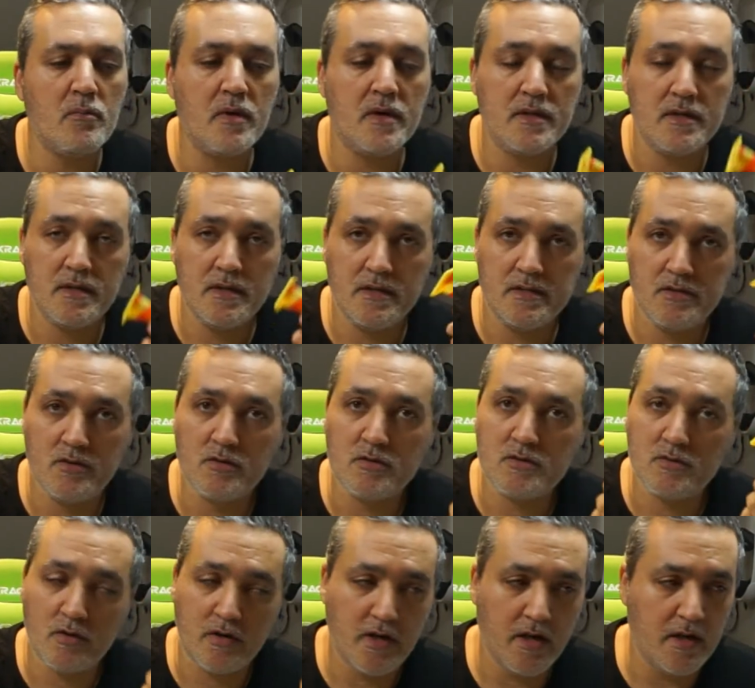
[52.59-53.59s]
but it
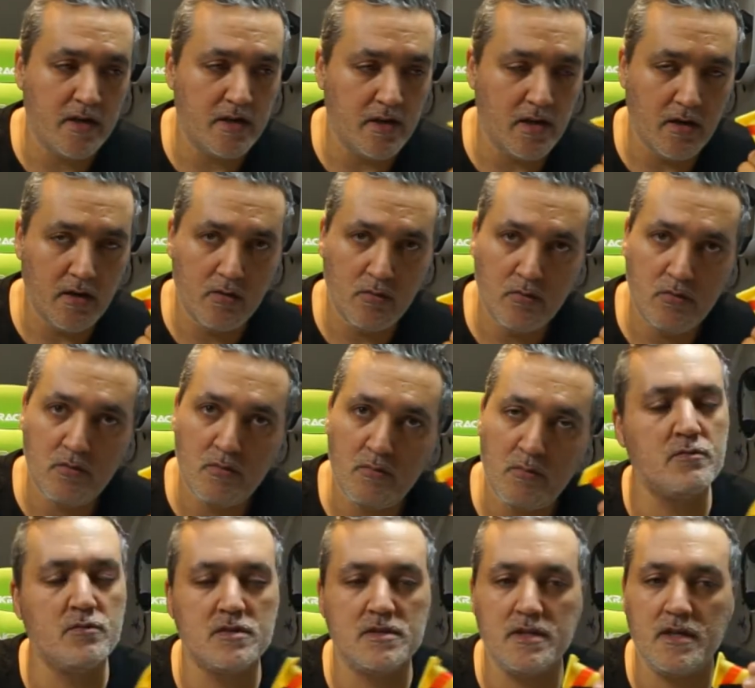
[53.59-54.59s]
looks okay now
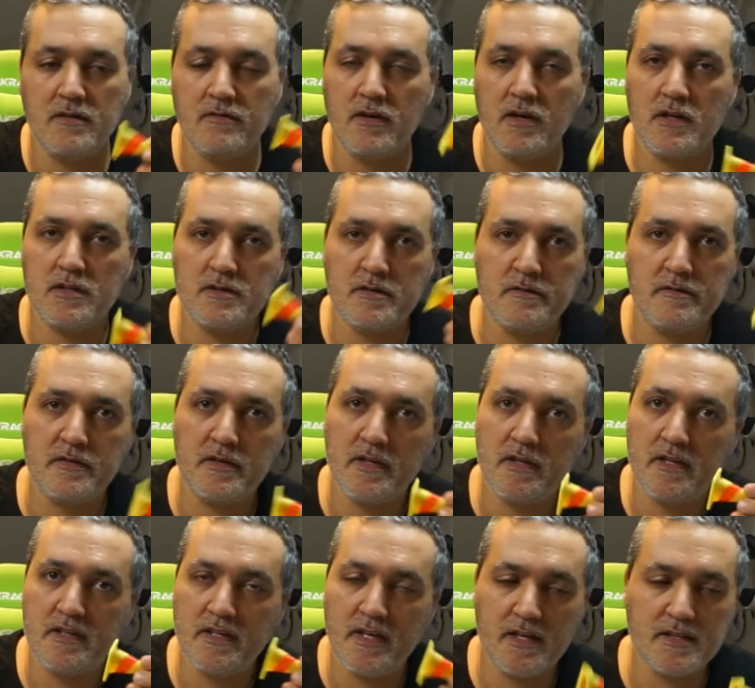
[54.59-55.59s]
it was have a lot of
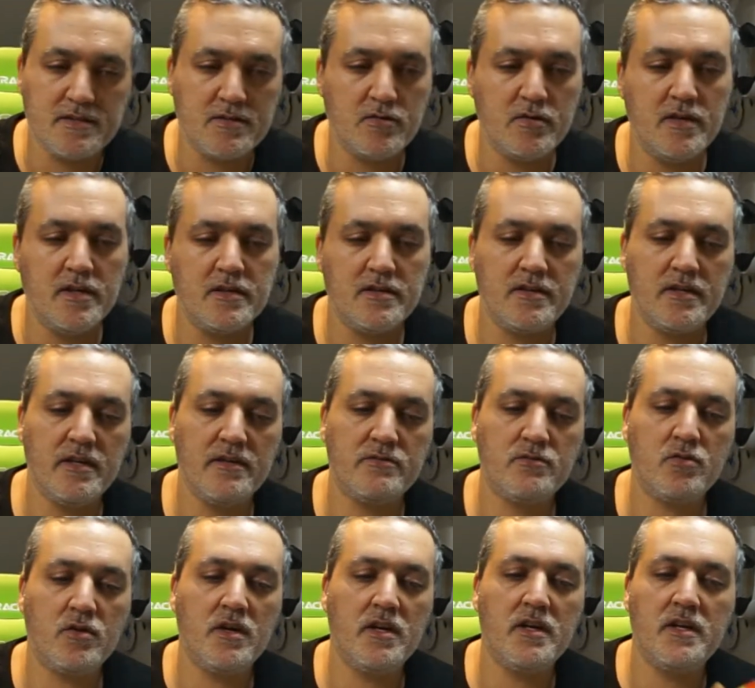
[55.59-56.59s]
uh, dust on it and I have
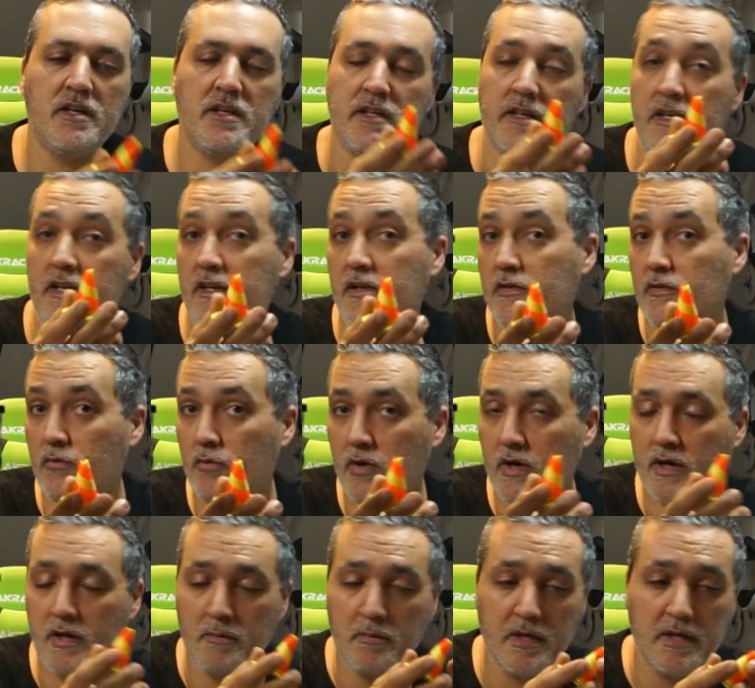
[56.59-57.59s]
to clean it I didn't know
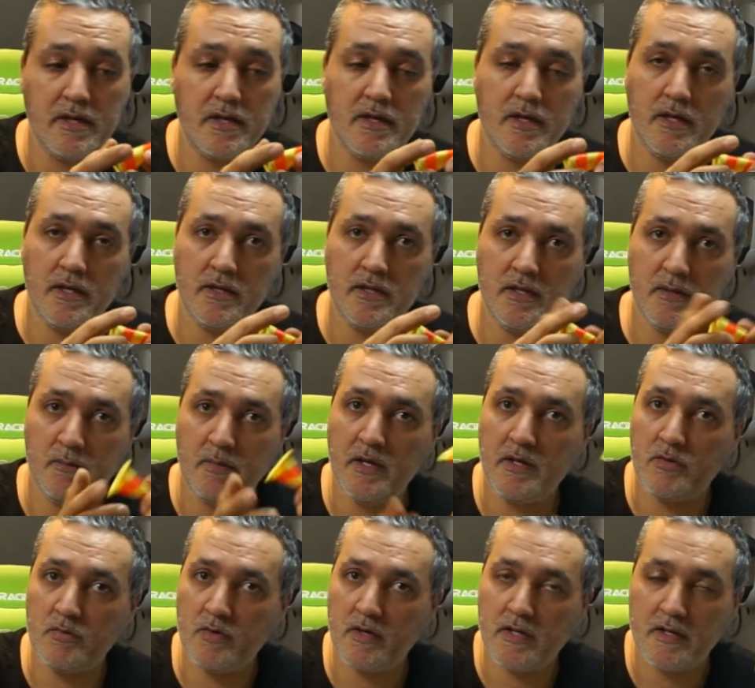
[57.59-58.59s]
why but then I deep
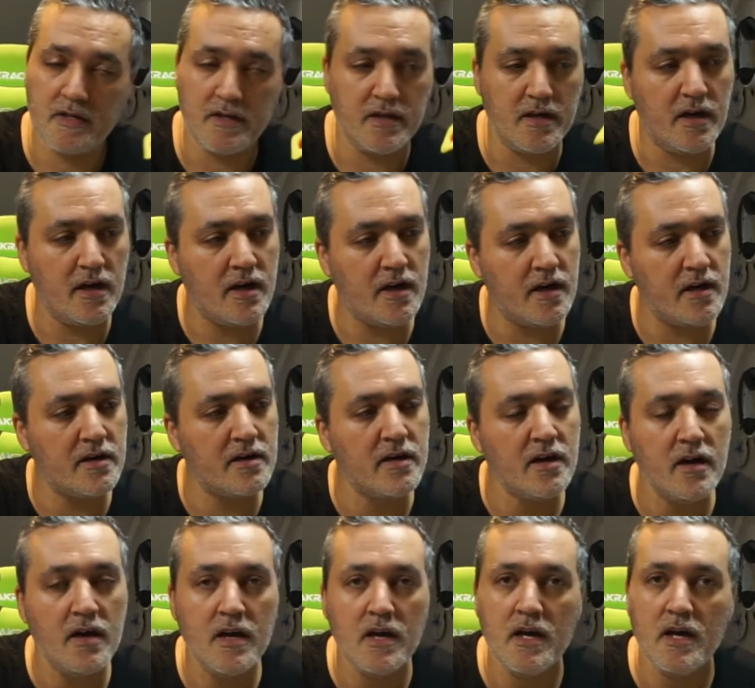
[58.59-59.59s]
into it and I learned
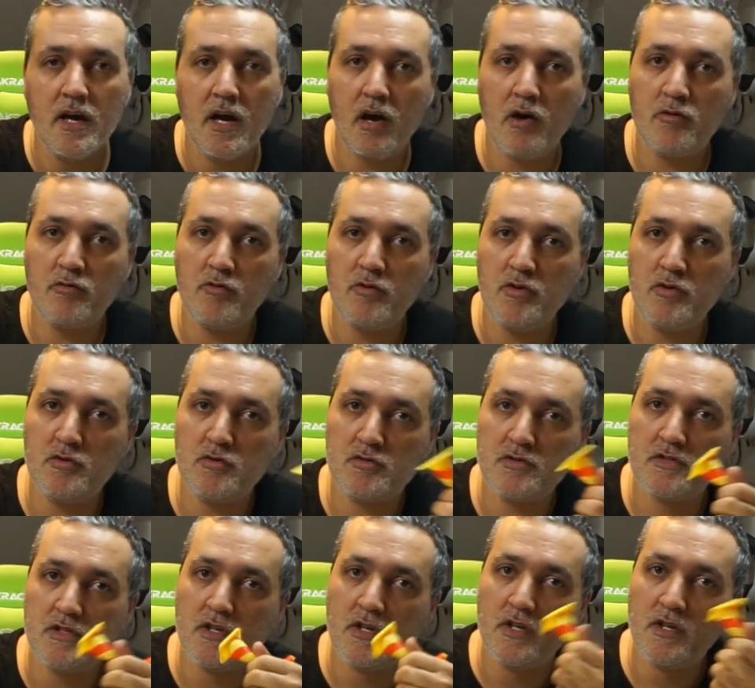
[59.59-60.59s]
how to
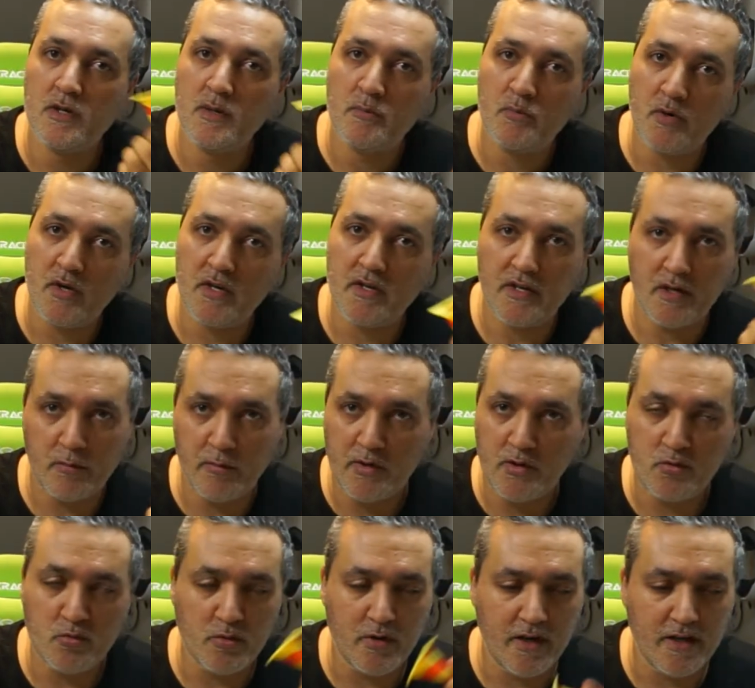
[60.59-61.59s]
use printer
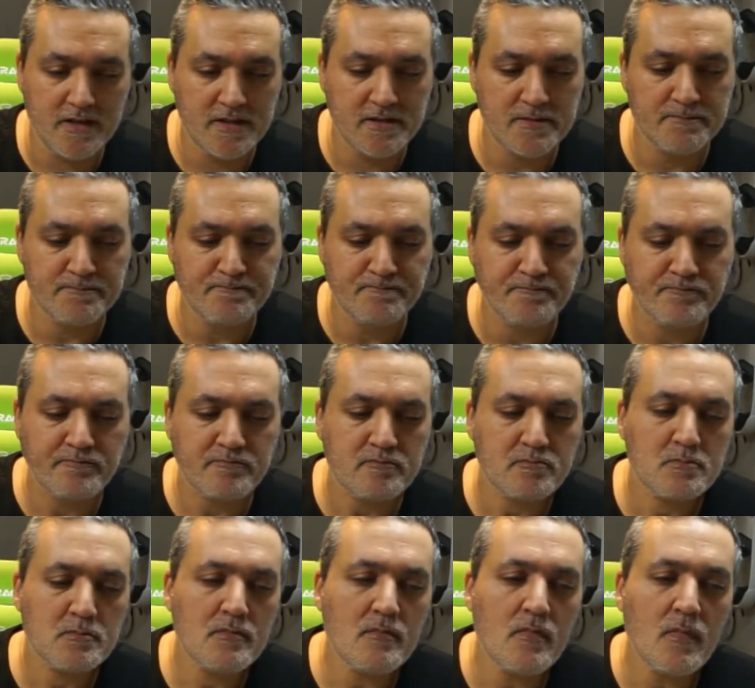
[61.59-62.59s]
with two heads
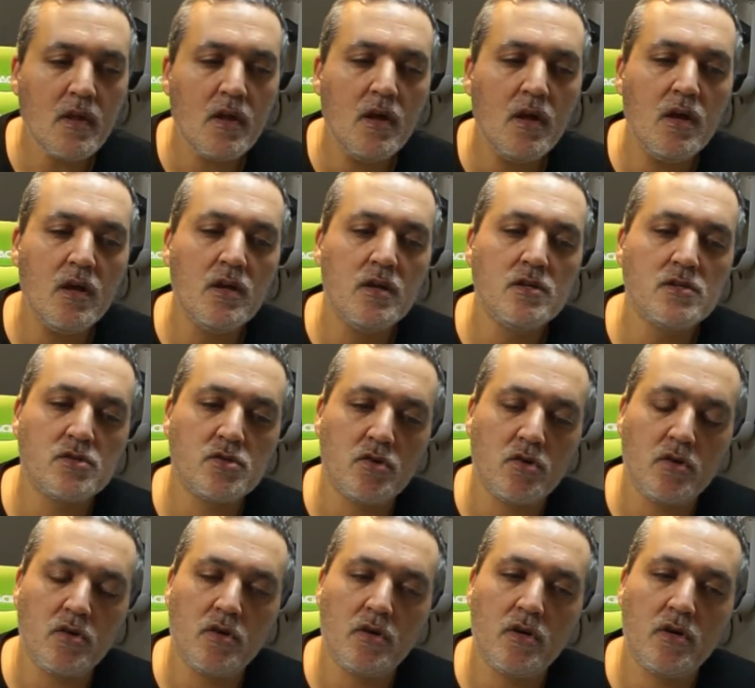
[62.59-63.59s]

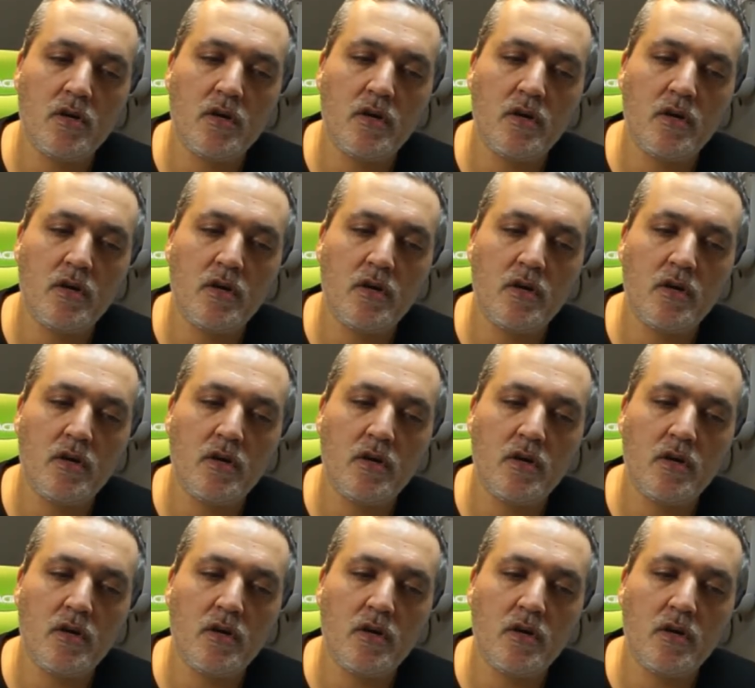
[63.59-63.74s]
so